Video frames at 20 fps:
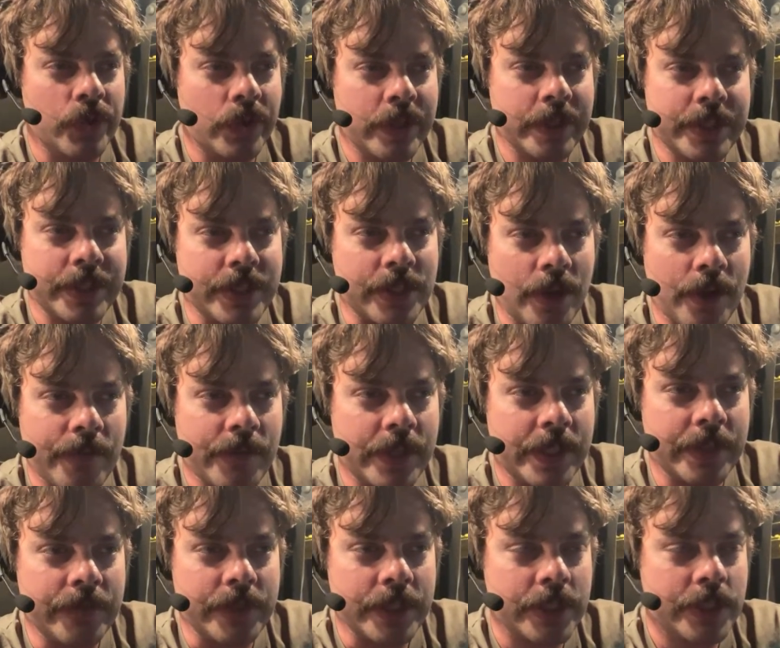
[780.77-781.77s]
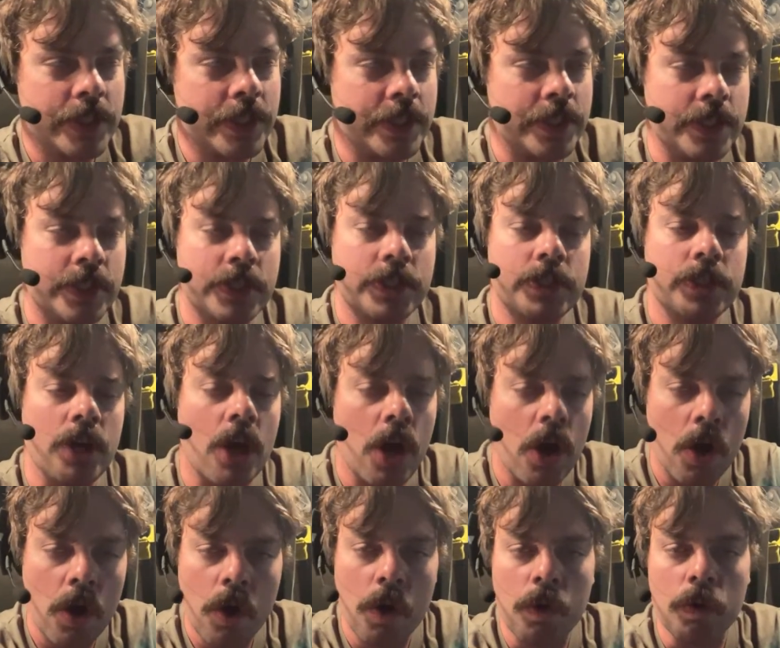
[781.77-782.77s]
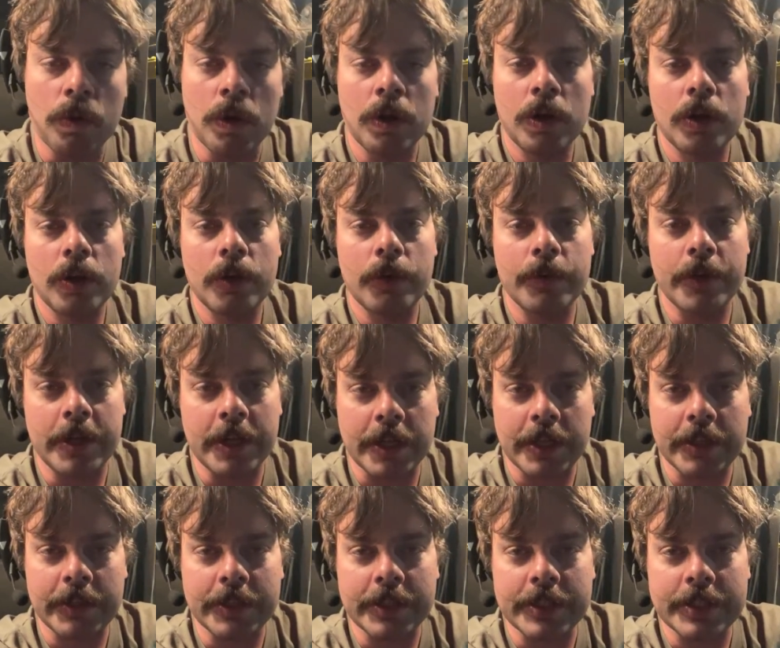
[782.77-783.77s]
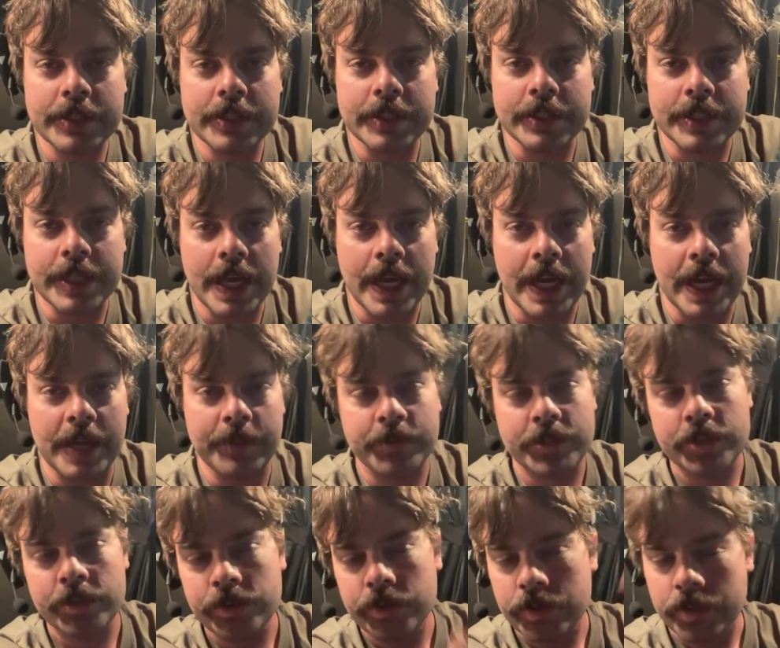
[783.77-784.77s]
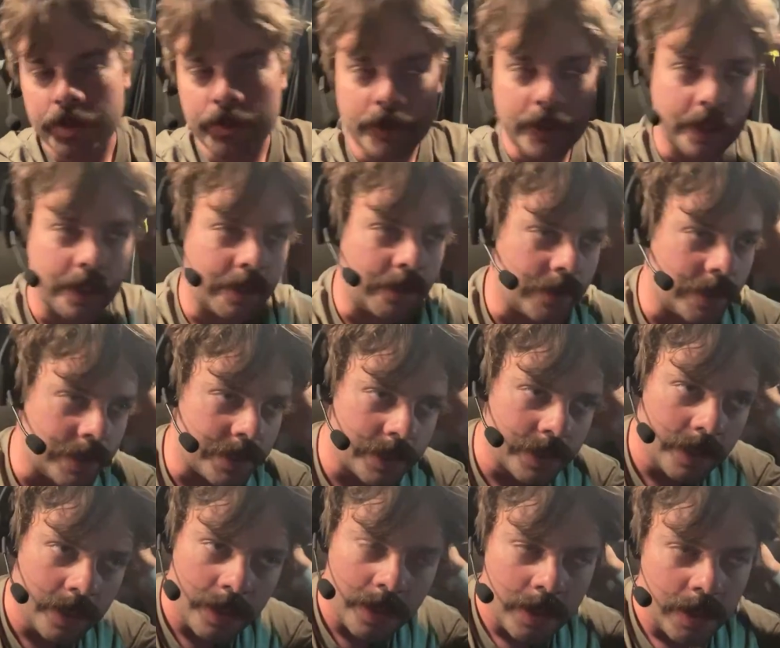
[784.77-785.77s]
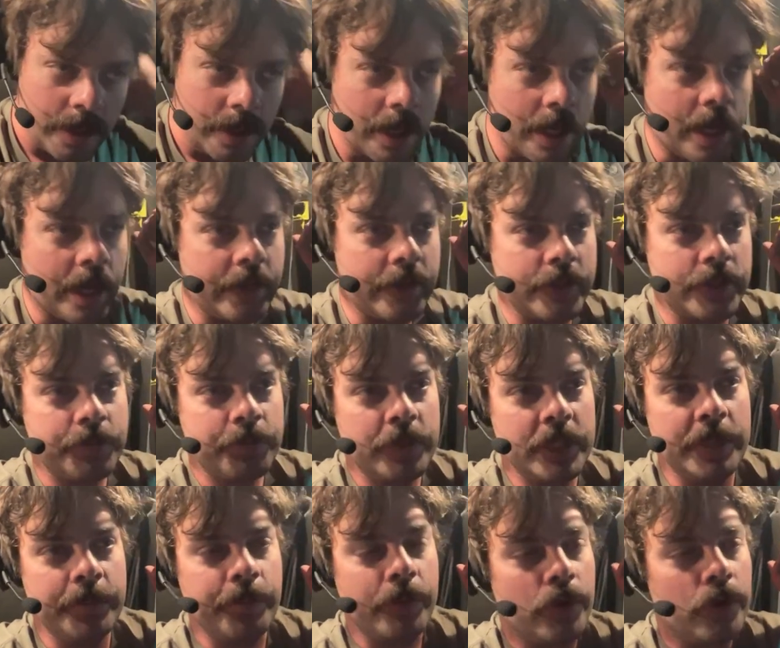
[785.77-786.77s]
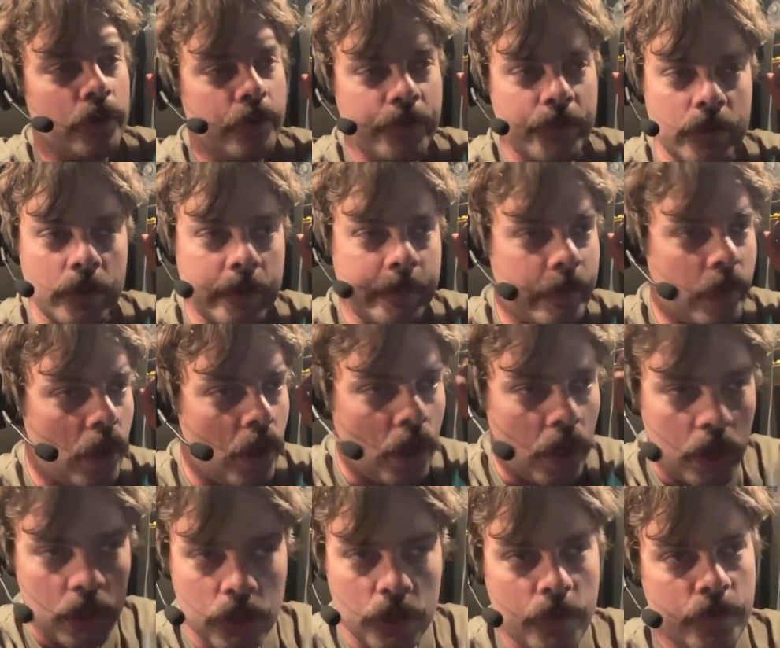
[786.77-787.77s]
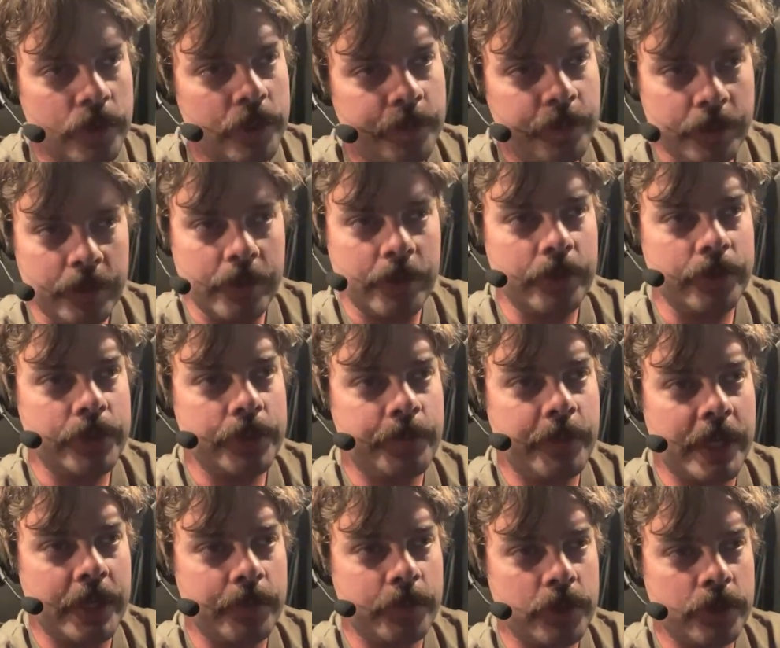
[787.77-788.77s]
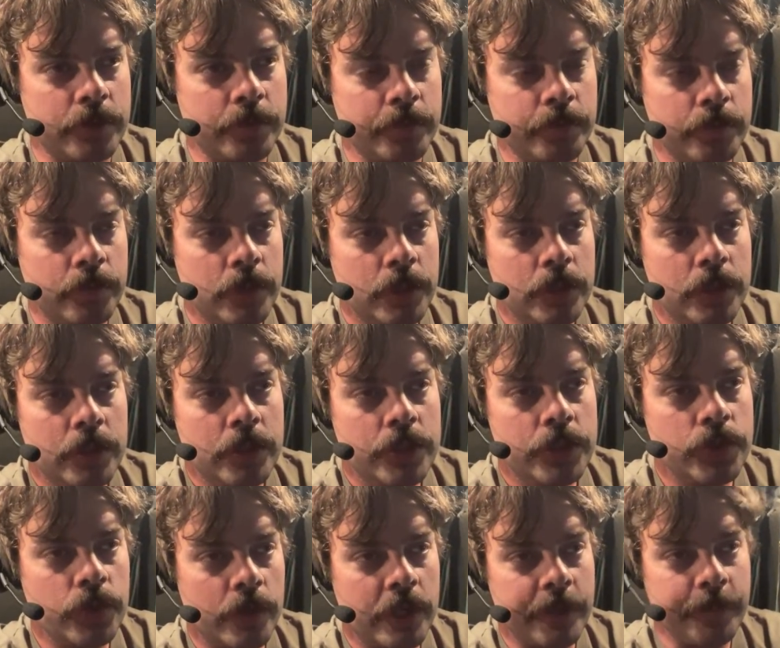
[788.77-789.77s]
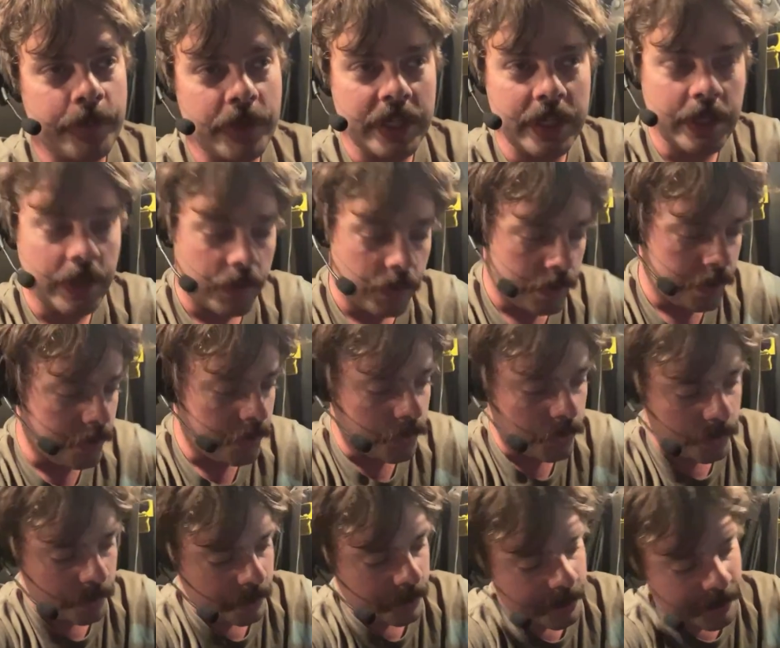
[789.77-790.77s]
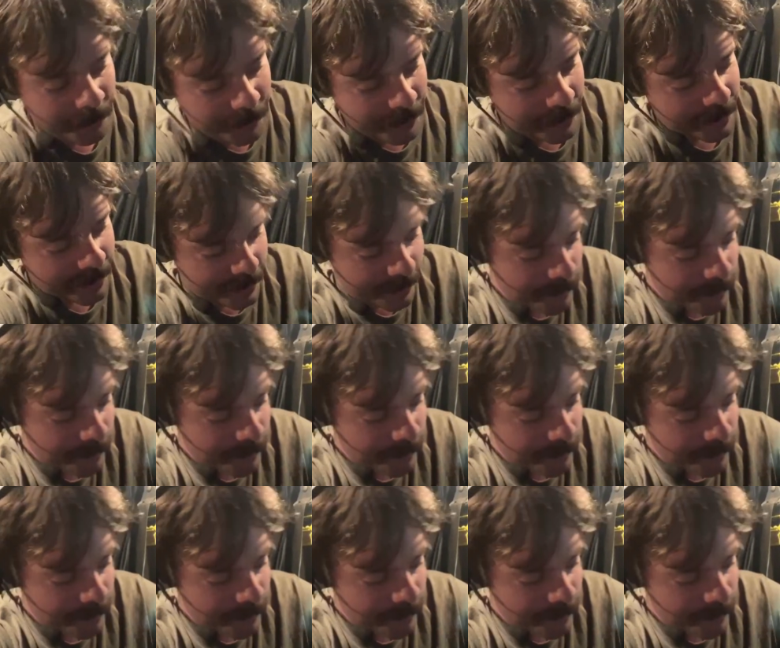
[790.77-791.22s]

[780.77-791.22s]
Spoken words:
conservatives is just so ridiculous. It's absolutely ridiculous. There's people from all over the political spectrum joining, but you know what like the